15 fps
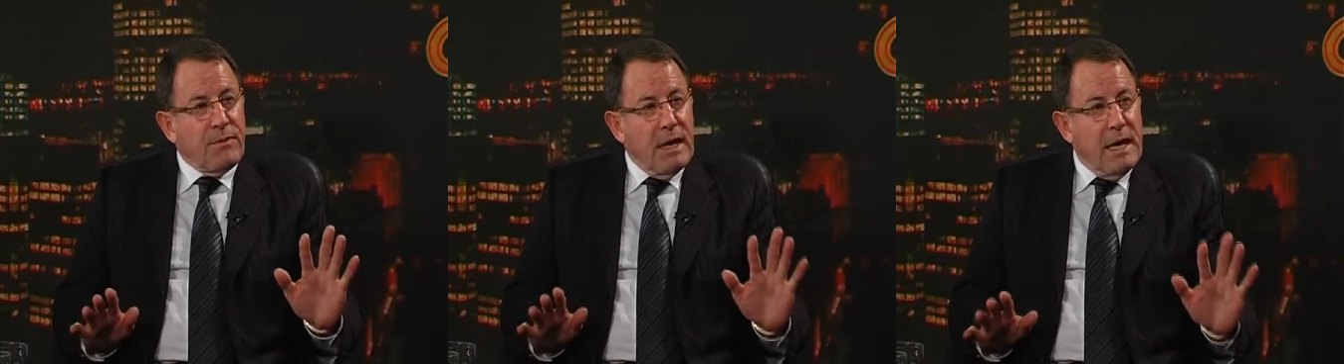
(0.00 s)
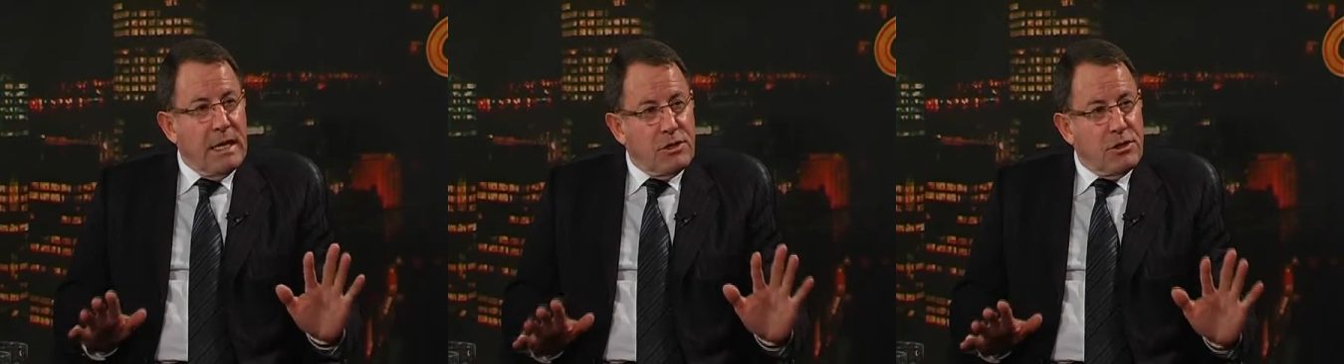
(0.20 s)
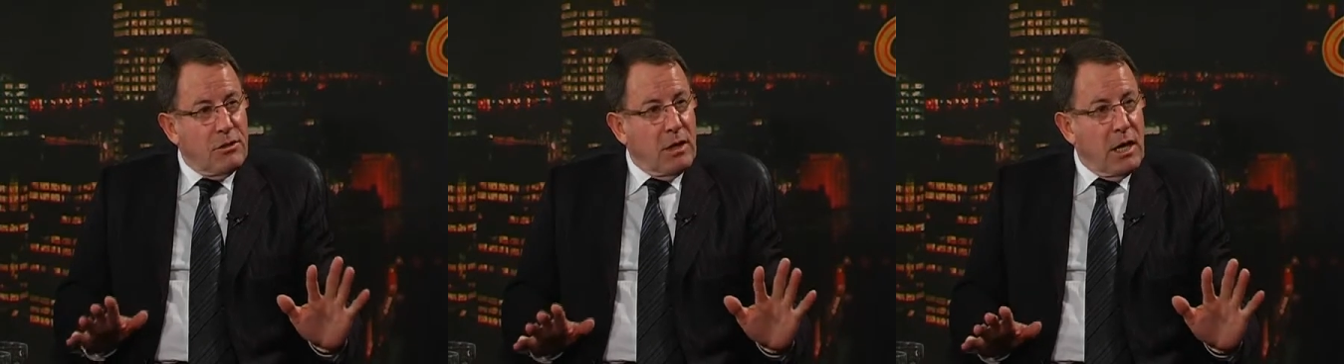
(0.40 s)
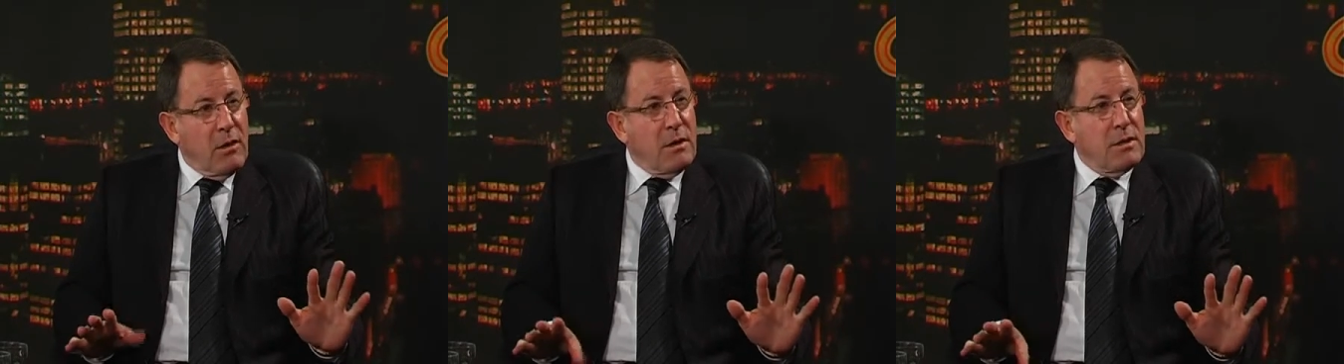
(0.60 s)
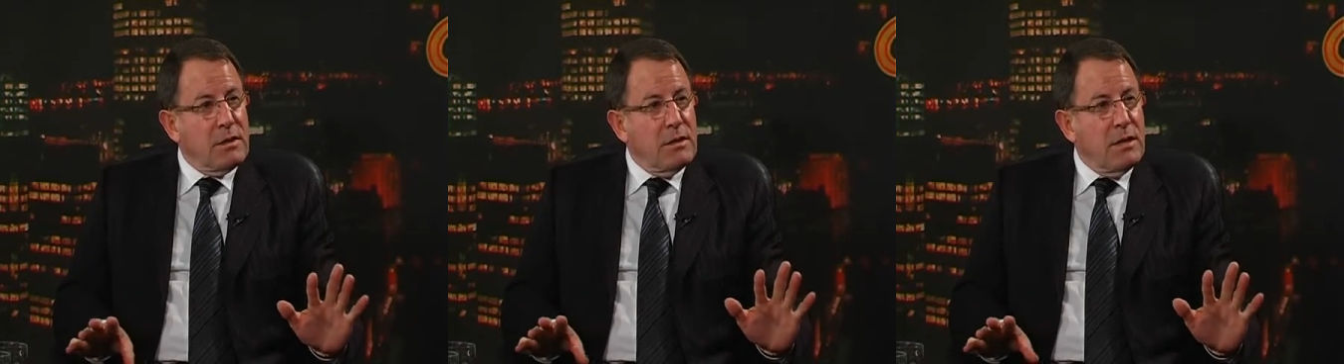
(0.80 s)
as you know,
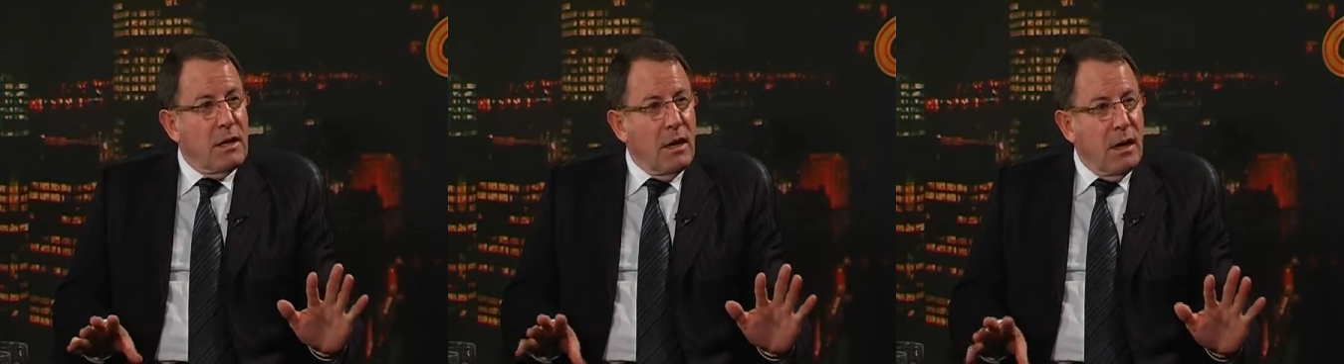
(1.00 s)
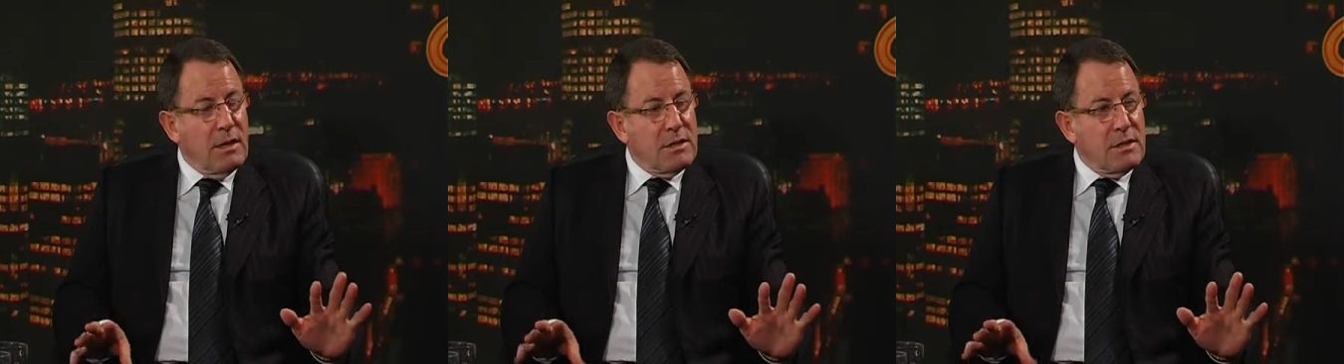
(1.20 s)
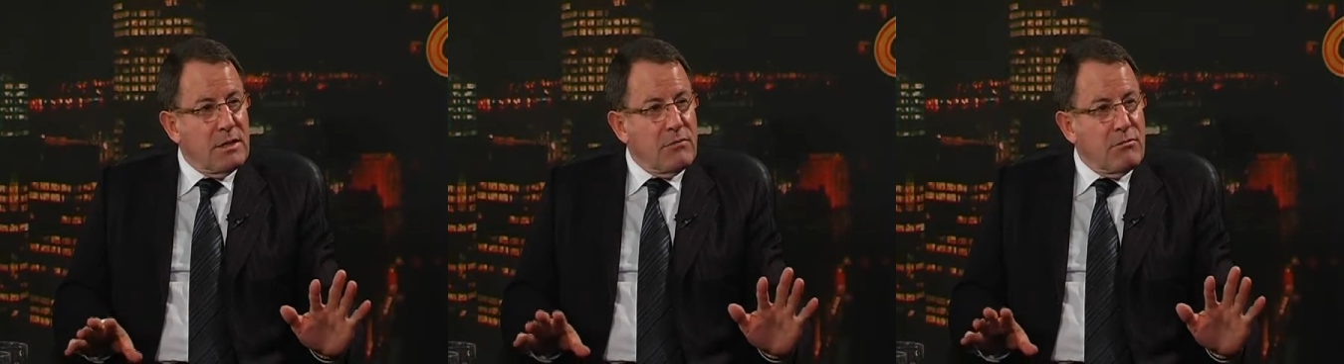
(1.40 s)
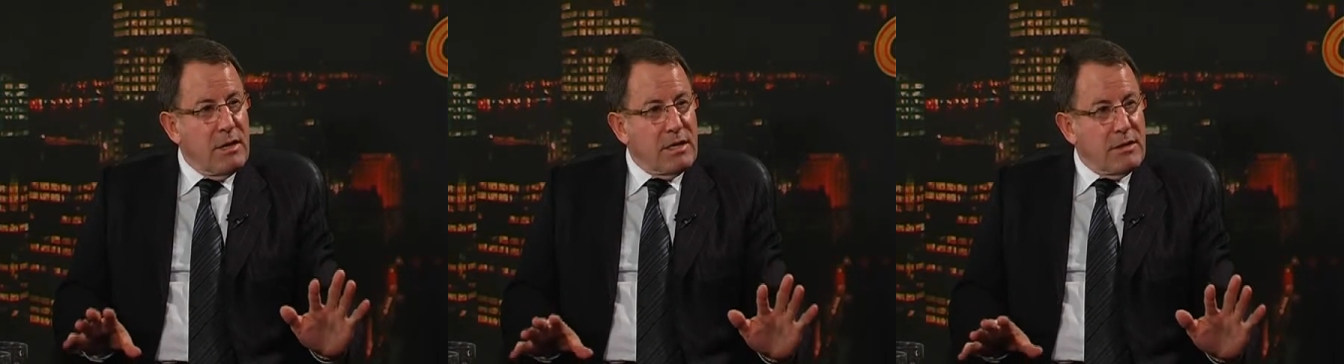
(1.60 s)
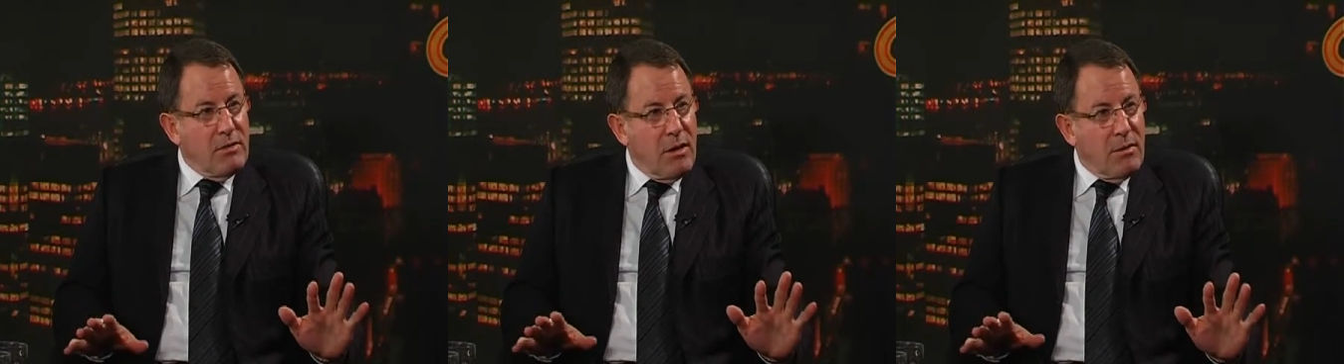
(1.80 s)
I was in the licensed
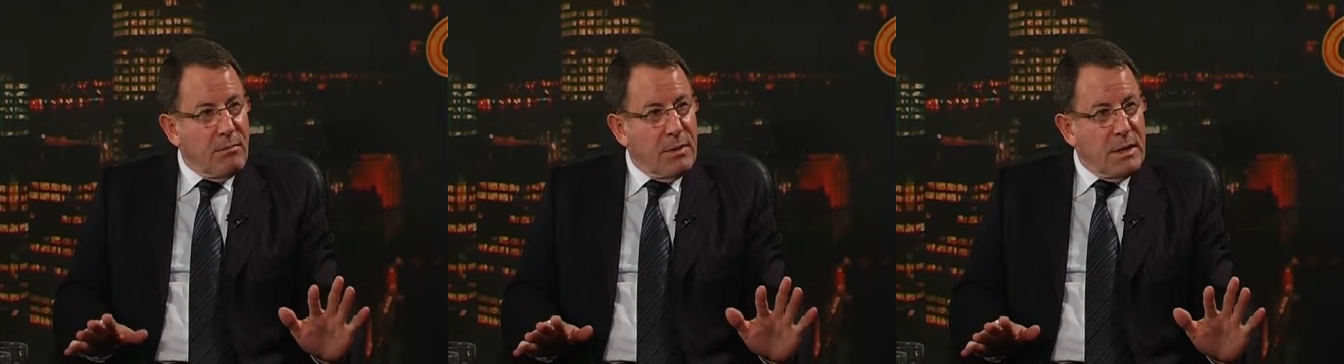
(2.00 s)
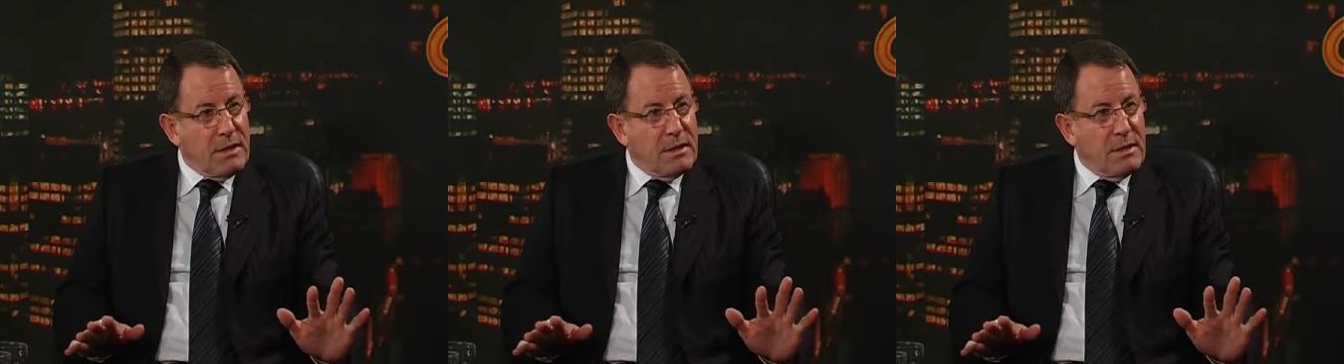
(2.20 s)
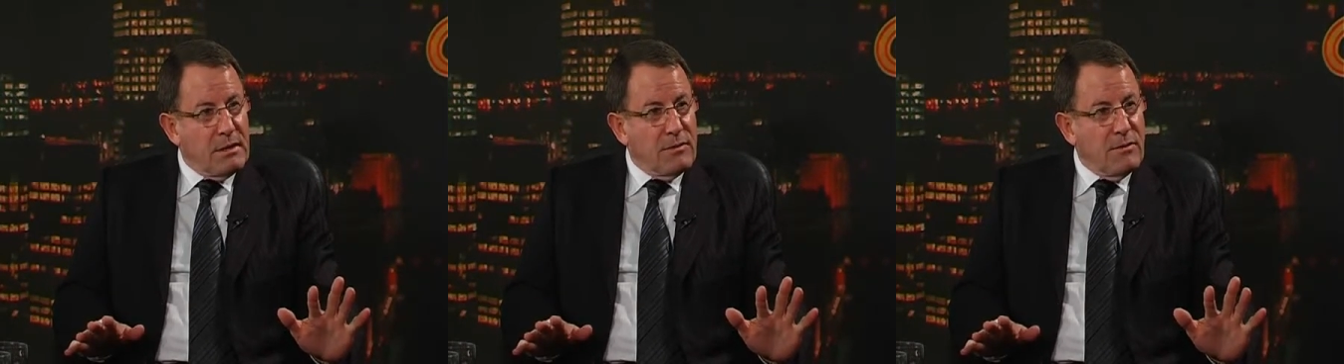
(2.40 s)
restaurant business